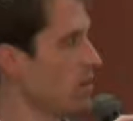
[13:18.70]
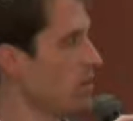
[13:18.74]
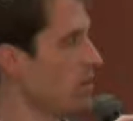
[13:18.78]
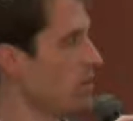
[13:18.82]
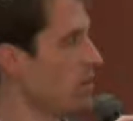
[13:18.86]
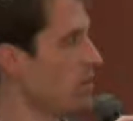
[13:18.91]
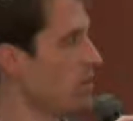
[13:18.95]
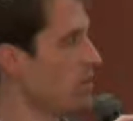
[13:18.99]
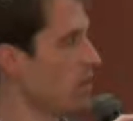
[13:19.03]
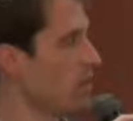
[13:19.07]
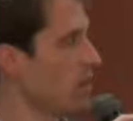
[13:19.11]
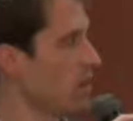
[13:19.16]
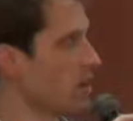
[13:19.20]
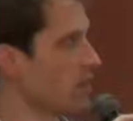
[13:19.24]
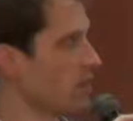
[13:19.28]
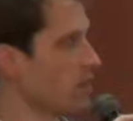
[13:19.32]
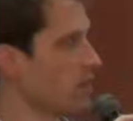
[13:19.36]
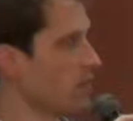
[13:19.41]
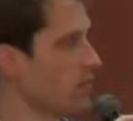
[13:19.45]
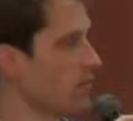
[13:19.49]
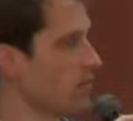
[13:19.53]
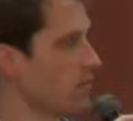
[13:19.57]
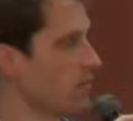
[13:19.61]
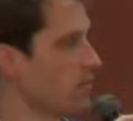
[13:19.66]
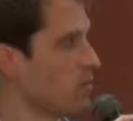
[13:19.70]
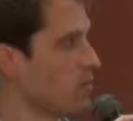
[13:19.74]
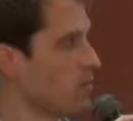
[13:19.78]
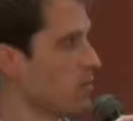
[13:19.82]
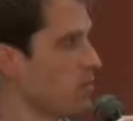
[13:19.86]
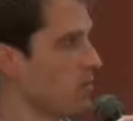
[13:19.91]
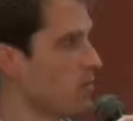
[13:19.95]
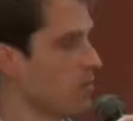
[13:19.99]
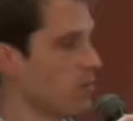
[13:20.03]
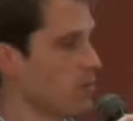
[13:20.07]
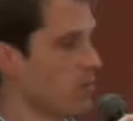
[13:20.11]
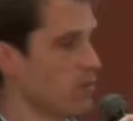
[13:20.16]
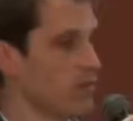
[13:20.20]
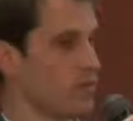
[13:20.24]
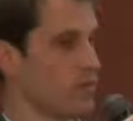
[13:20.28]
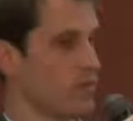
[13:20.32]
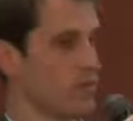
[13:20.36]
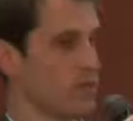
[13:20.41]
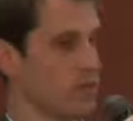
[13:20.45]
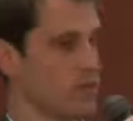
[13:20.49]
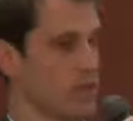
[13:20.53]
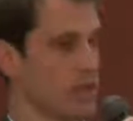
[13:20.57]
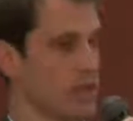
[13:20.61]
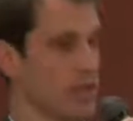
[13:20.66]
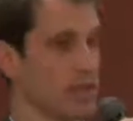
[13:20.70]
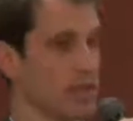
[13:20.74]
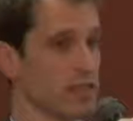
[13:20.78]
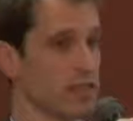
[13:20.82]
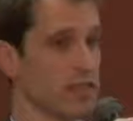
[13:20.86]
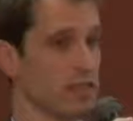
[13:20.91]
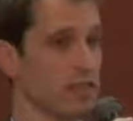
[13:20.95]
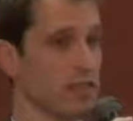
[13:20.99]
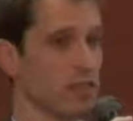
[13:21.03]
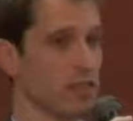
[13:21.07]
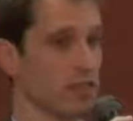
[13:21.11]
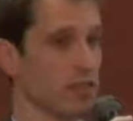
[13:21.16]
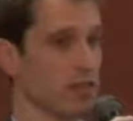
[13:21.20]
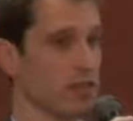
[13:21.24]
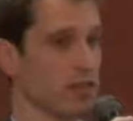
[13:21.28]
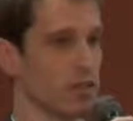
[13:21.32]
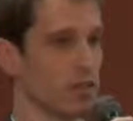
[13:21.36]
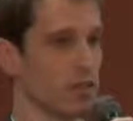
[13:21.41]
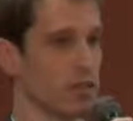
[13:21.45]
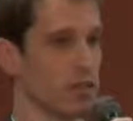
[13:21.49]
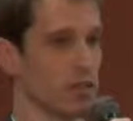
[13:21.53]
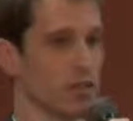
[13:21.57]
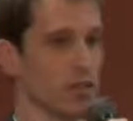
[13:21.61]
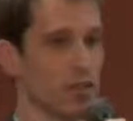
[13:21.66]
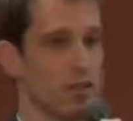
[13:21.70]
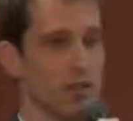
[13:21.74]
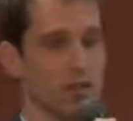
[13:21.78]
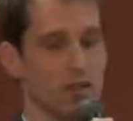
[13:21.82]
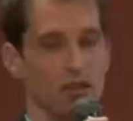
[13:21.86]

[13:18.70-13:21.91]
the investment from the Department of Energy has decreased.